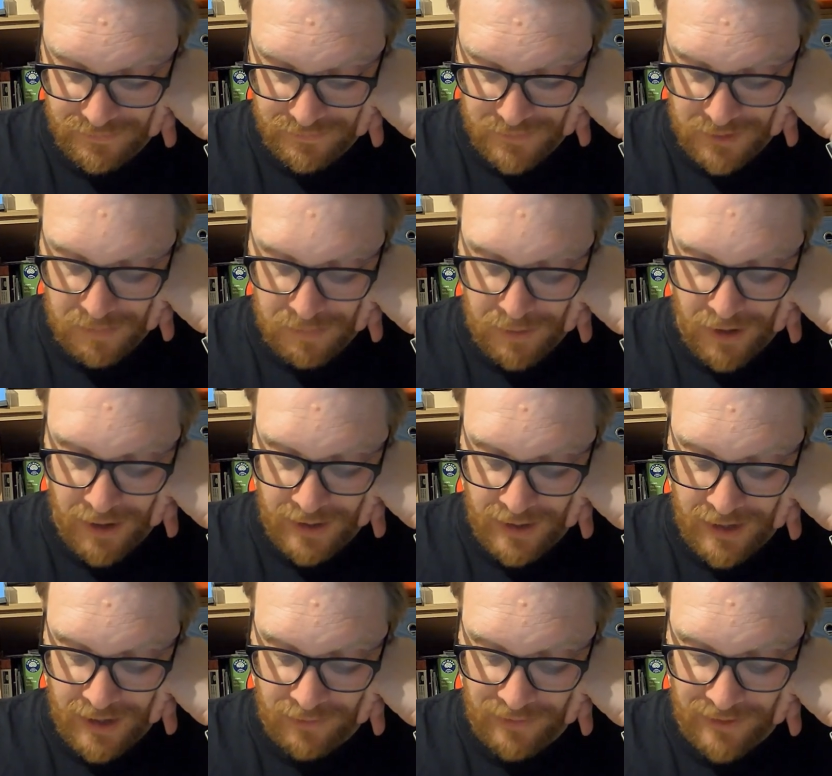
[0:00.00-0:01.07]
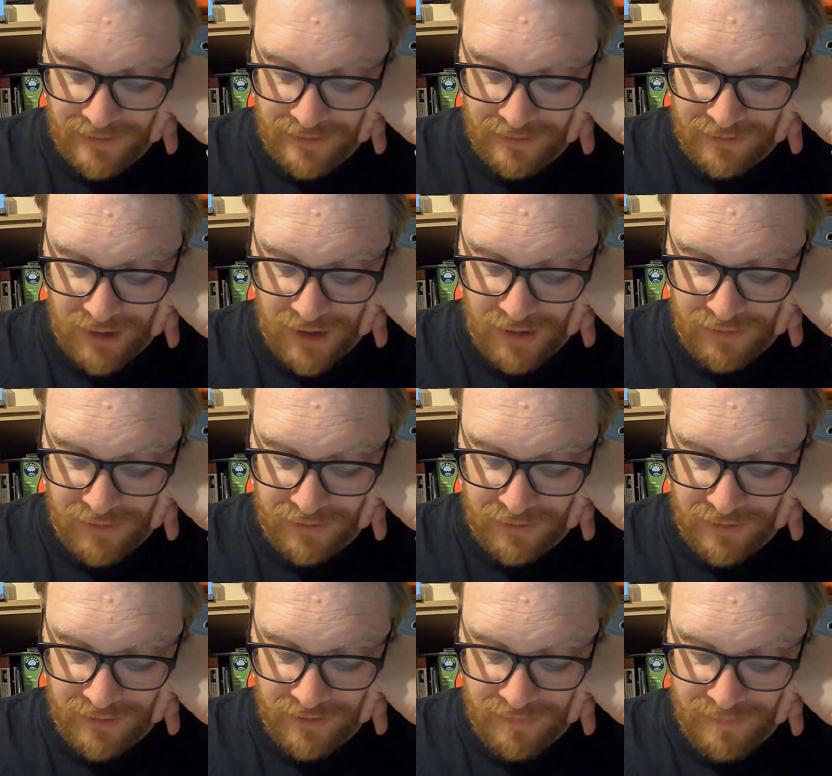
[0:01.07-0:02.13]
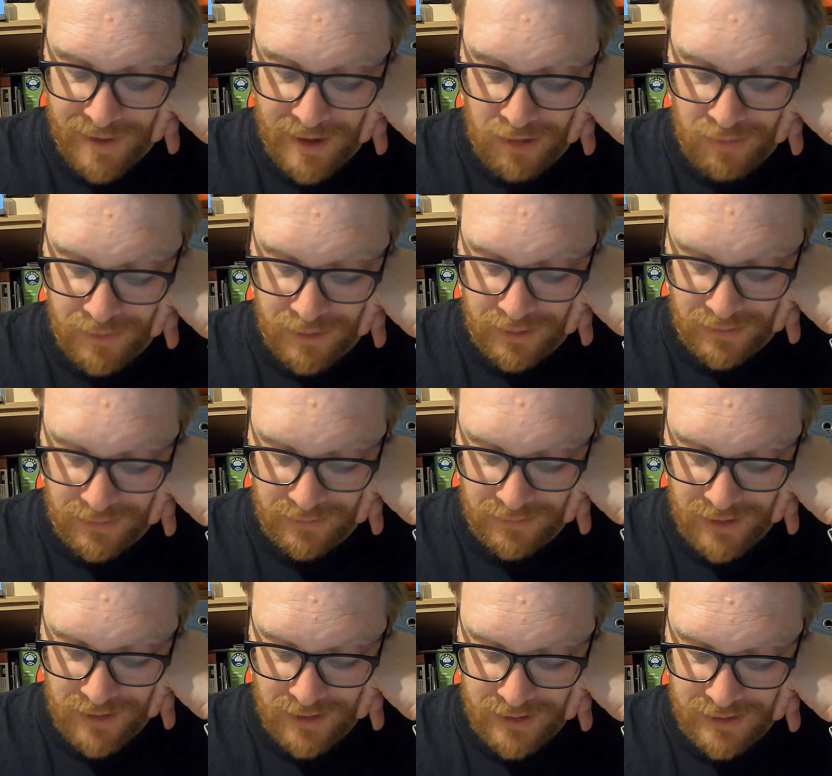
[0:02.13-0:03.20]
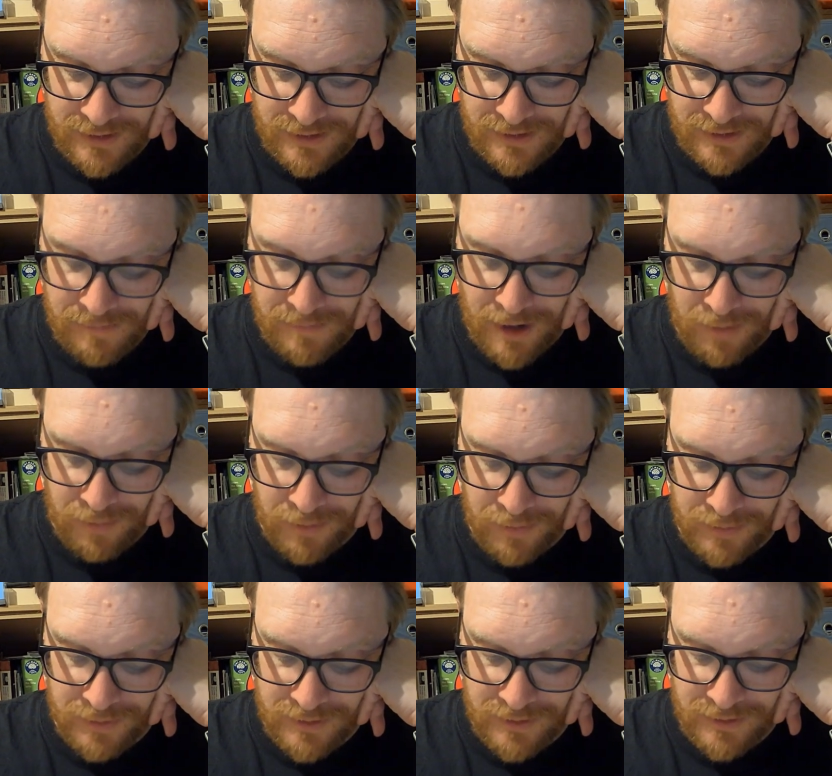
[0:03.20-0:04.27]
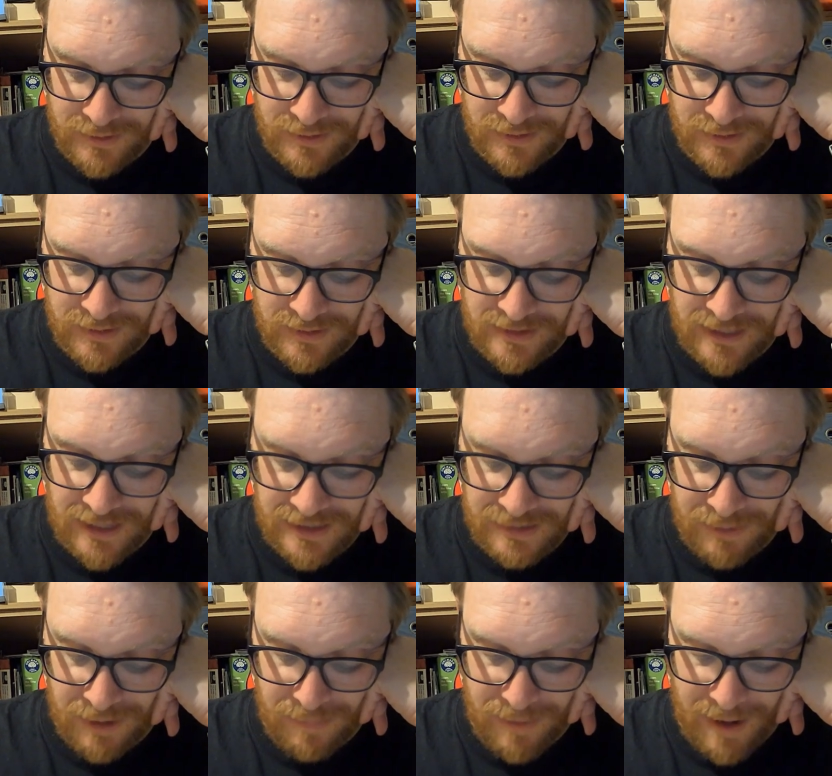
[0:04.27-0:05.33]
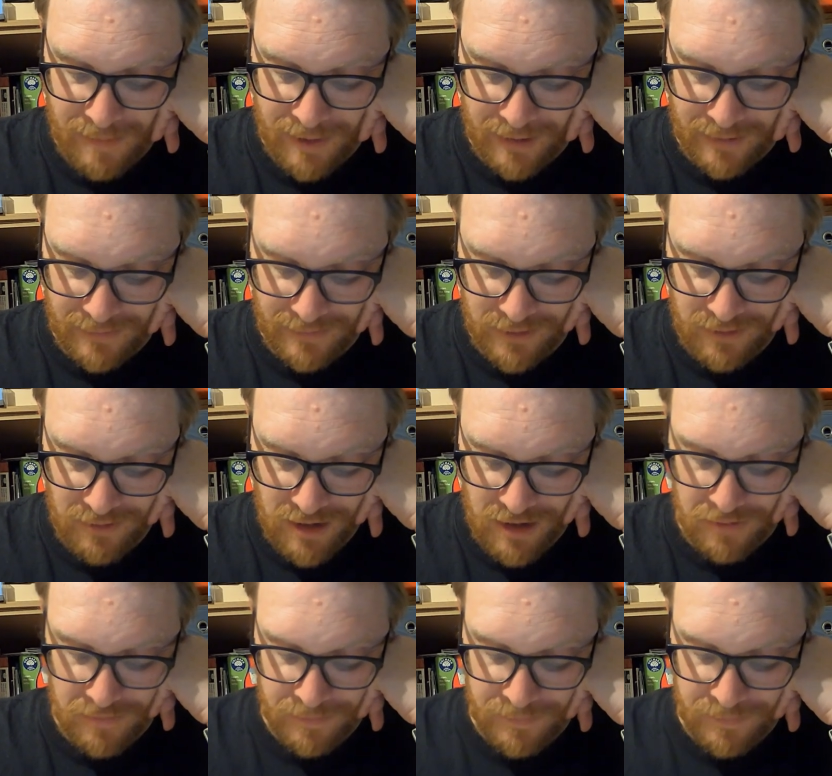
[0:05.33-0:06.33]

A pioneer selected the site of the city of Melbourne. Nice. So Melbourne was selected by Batman. Who knew?